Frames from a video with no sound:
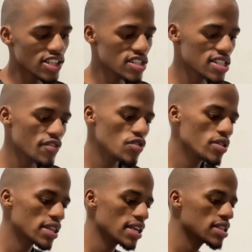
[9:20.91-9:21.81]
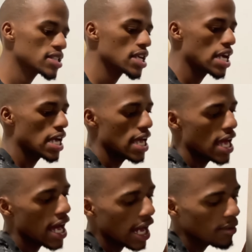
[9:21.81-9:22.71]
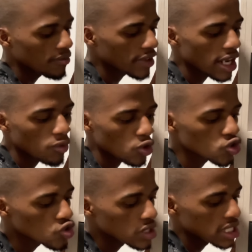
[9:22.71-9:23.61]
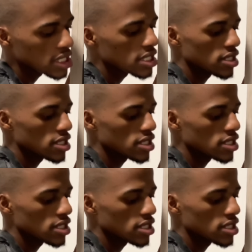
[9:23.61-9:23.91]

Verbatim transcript: just a few things that I'm going to need